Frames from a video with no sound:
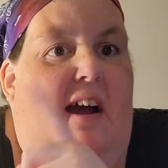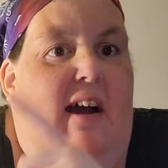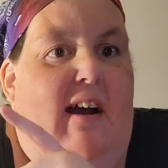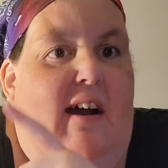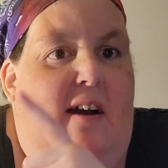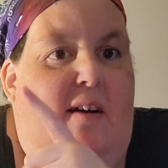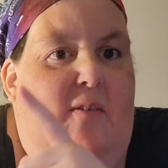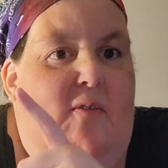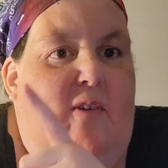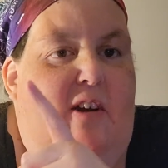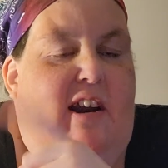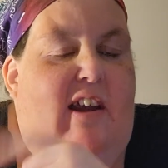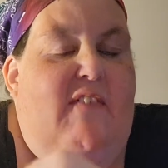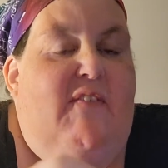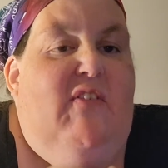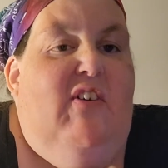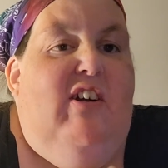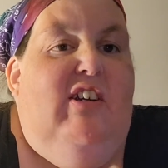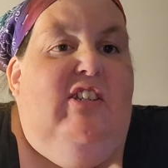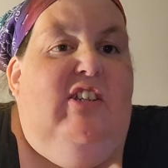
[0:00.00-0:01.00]
Uh, when
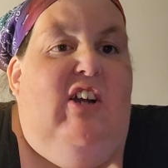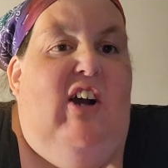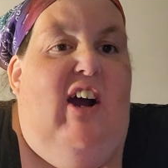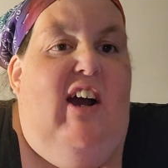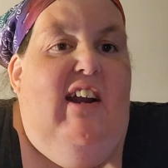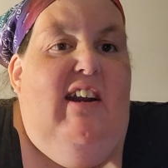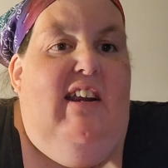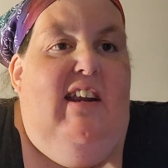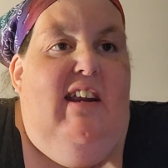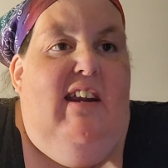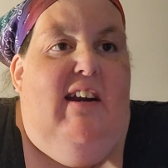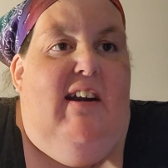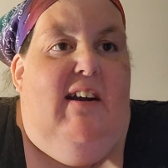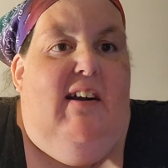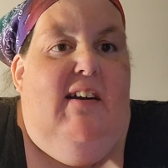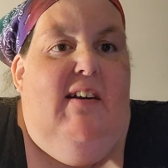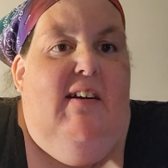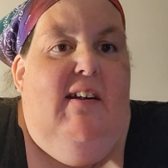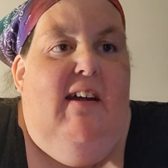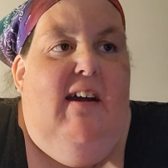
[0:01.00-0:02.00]
I first got
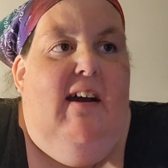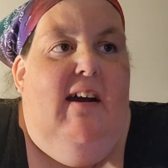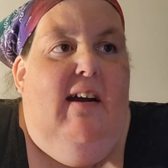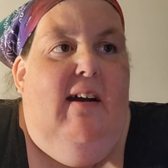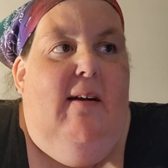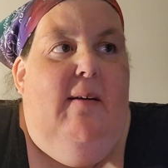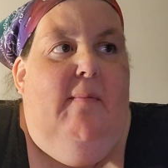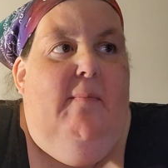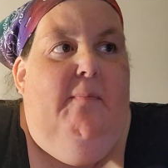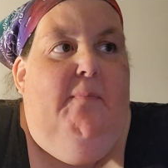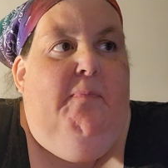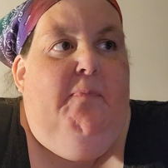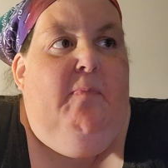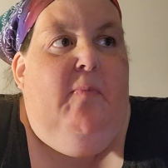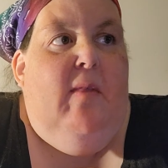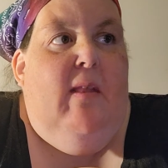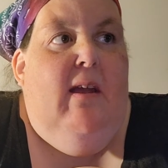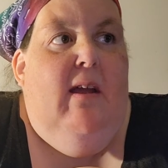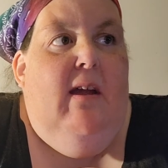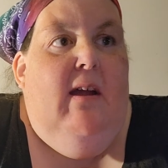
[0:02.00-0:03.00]
here, um,
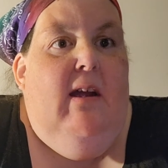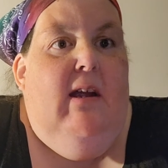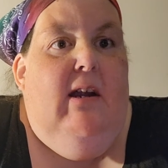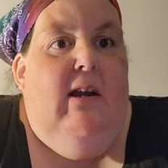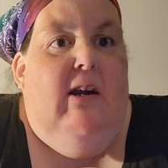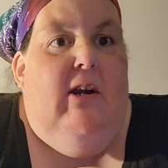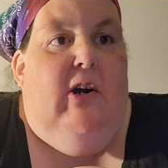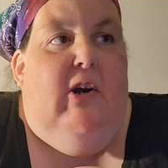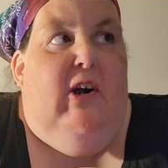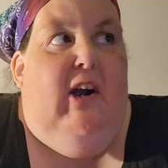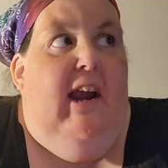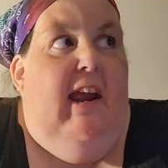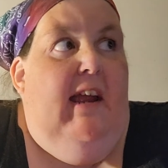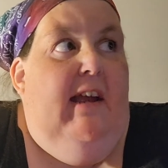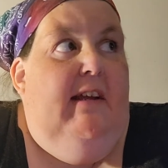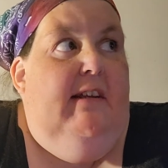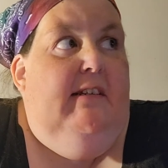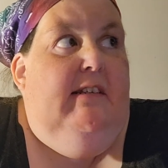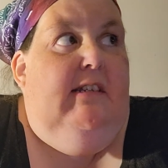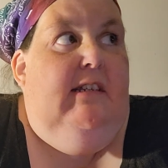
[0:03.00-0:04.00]
her
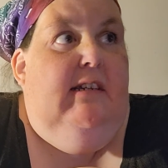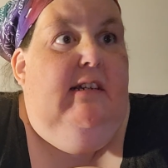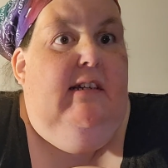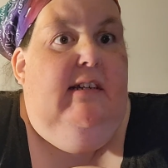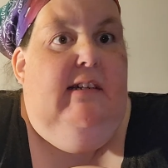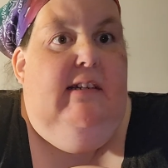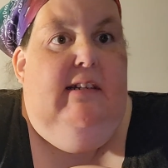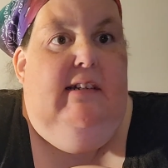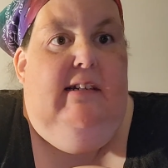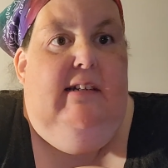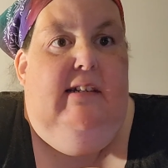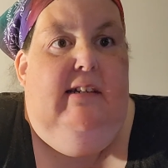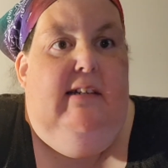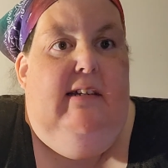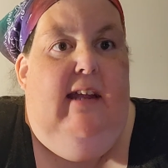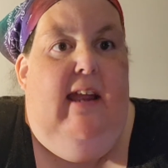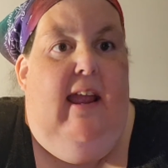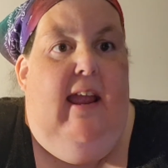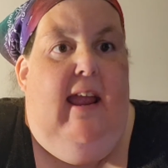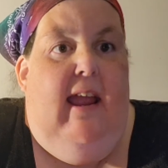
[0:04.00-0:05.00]
aunt,
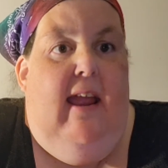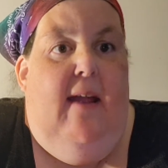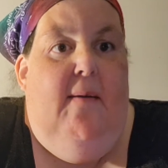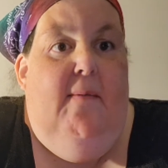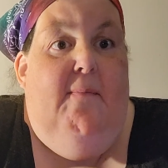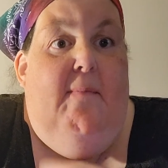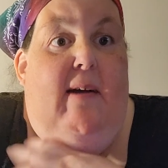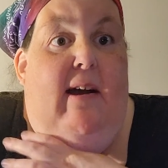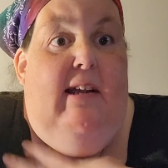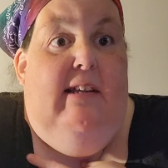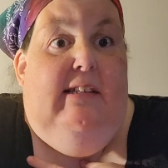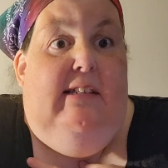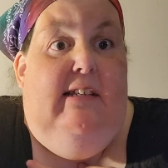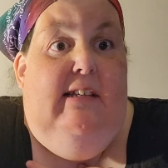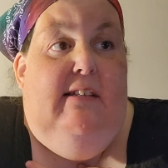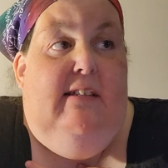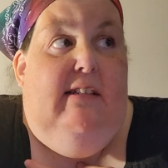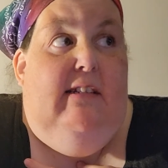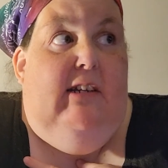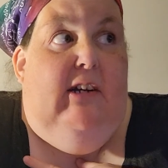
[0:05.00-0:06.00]
my
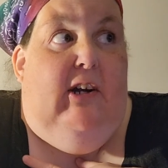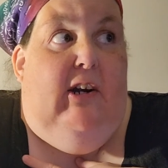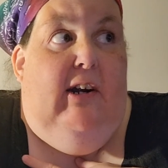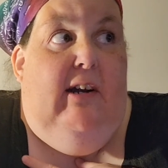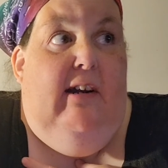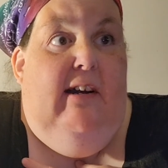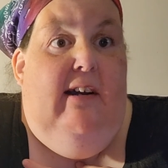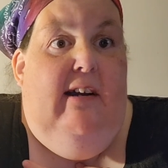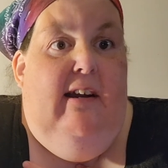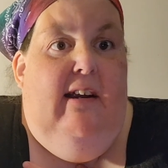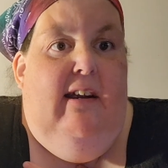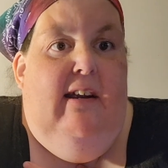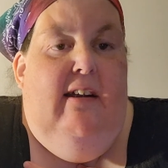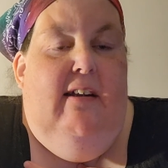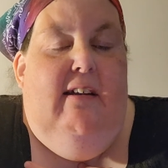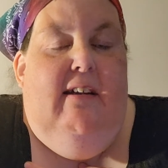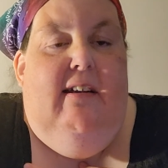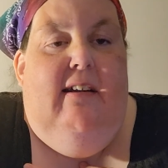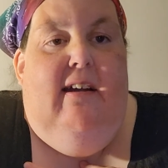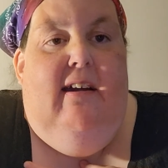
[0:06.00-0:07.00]
sister,
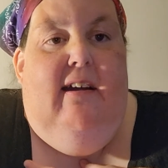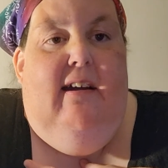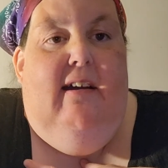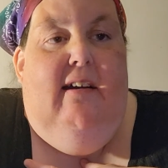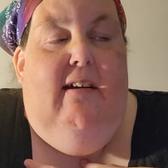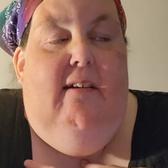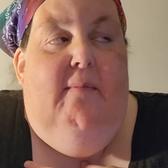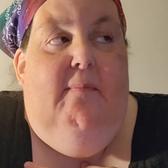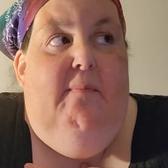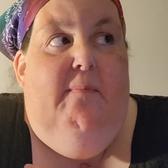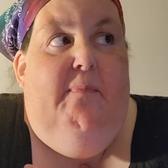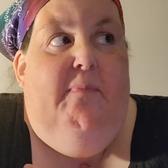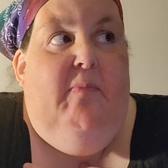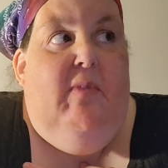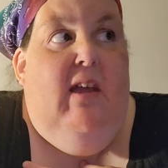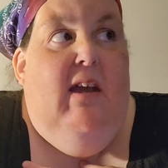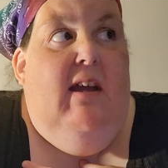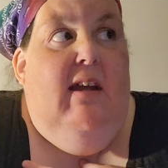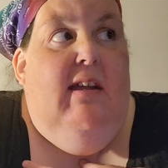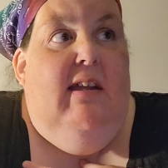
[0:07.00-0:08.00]
um,
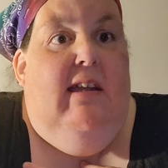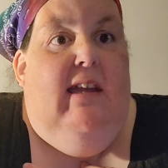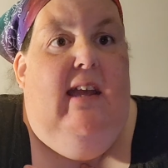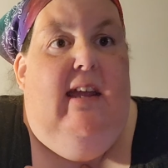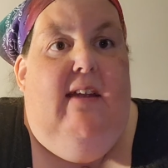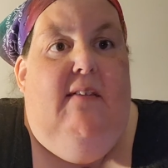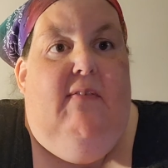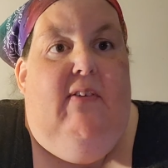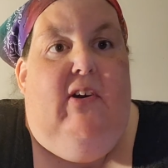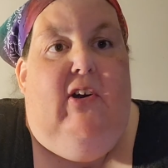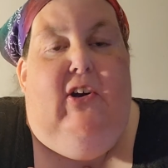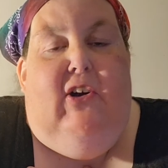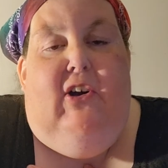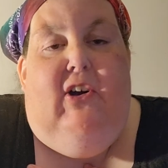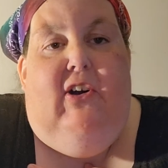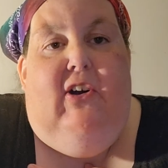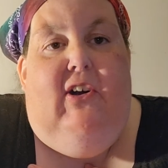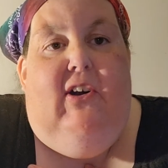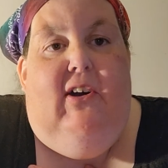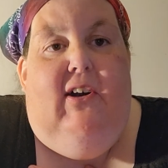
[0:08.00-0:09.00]
gave
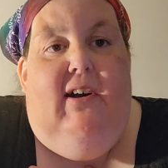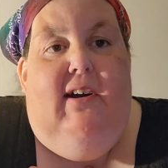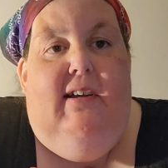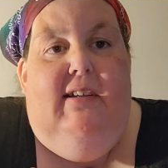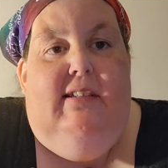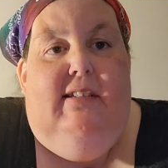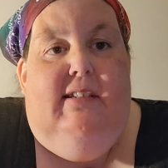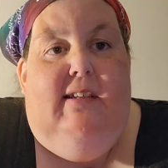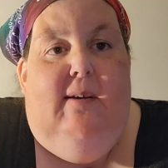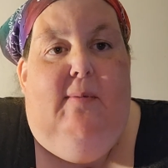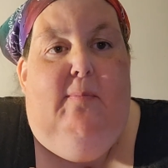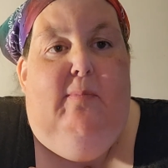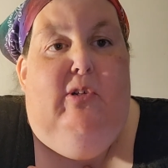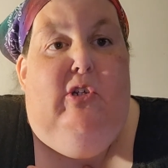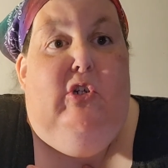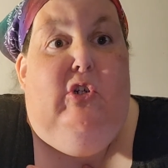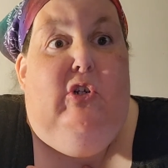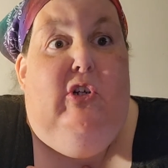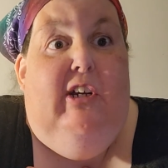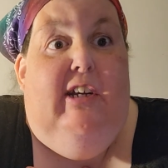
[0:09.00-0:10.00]
her
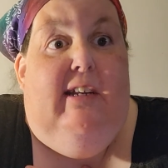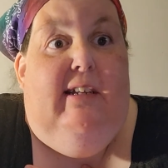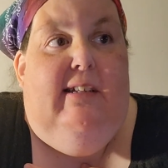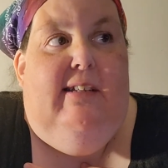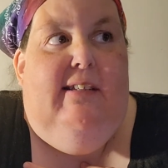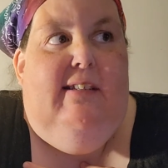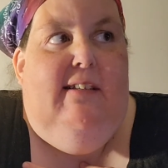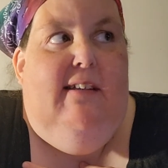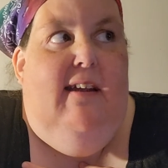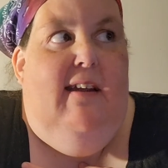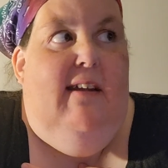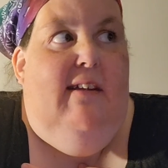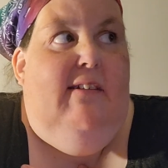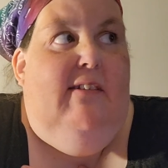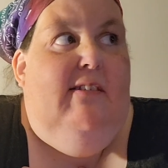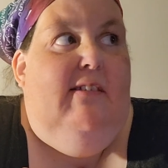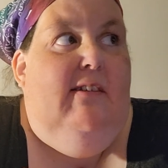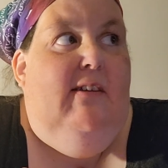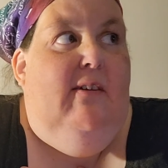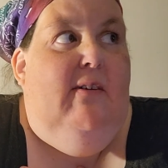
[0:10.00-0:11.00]
some treats.
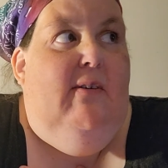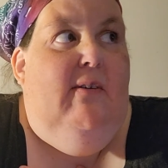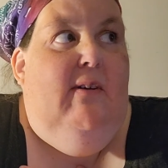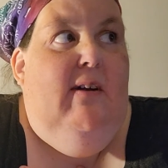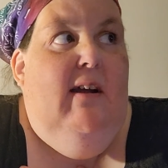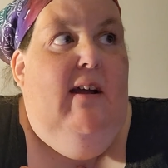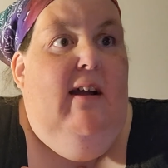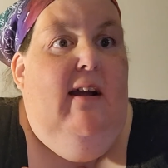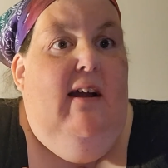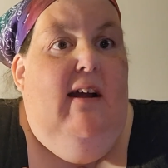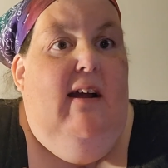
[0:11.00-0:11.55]
And so